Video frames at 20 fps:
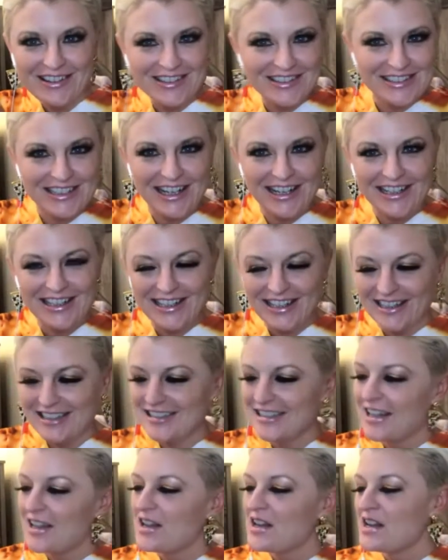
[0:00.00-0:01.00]
little tiny
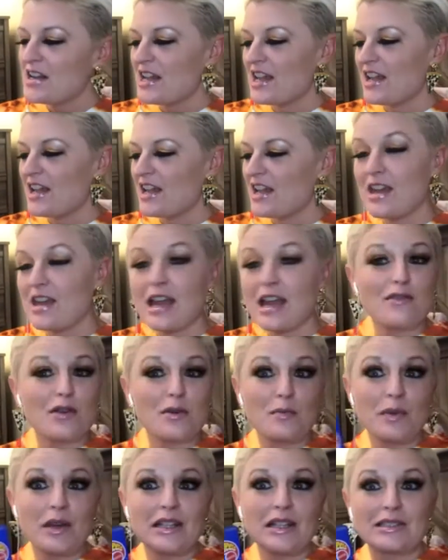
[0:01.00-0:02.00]
things. Yes. If they have
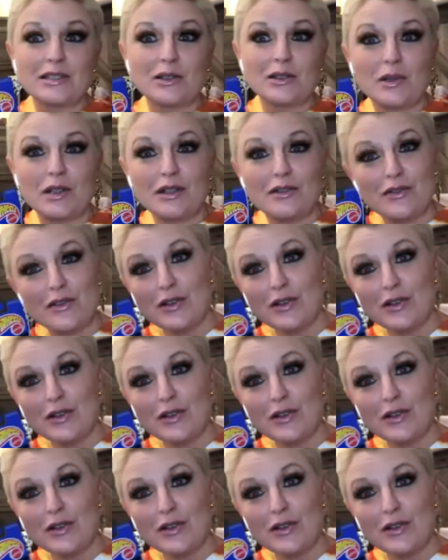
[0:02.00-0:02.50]
a pizza one of